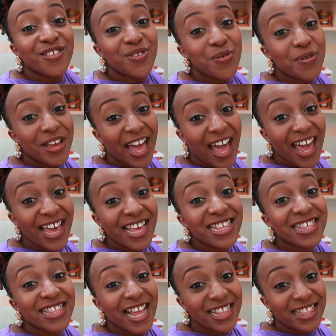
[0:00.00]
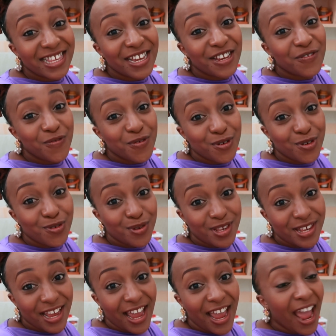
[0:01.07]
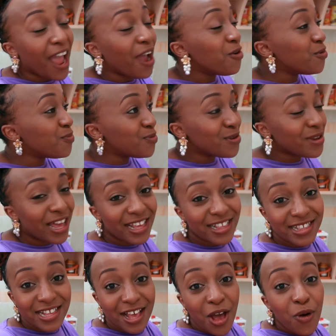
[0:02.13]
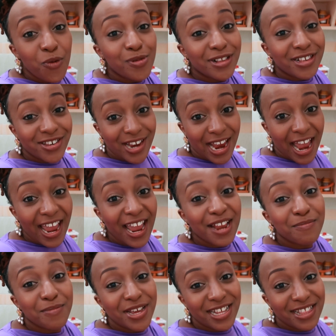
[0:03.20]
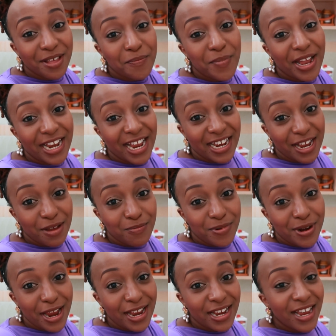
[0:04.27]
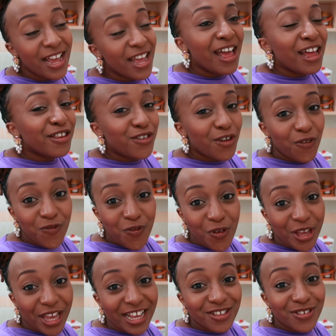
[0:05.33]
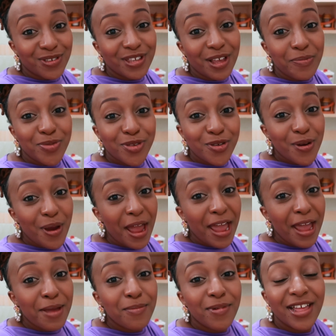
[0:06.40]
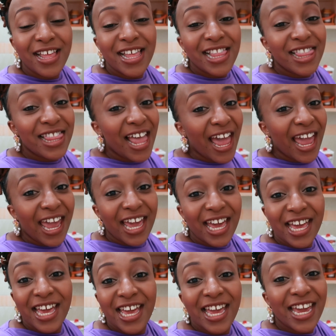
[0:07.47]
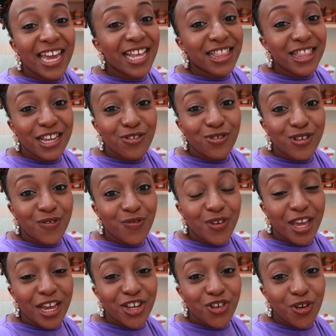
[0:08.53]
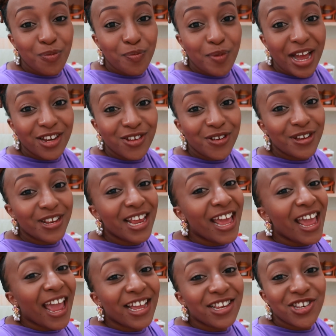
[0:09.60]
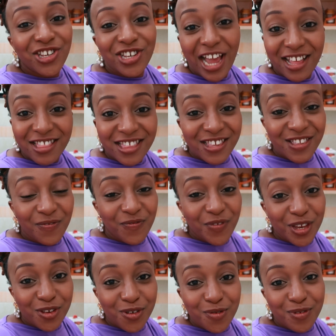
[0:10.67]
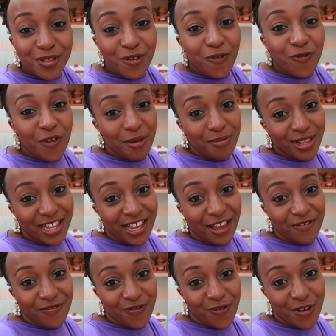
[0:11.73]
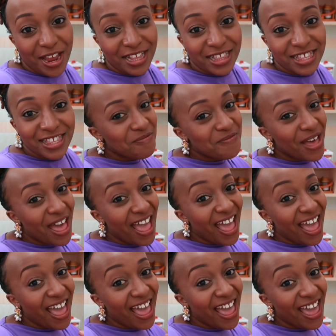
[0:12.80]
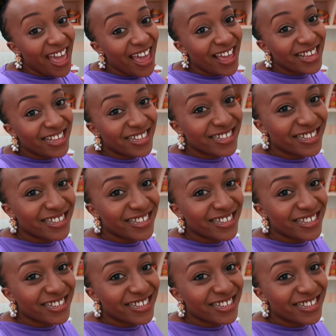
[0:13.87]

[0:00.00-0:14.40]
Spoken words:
So guys, that's it for today. I hope you guys will try and make the banana bread. Don't forget to subscribe, like, hit the notification button, and share this video with your family and friends. Bye.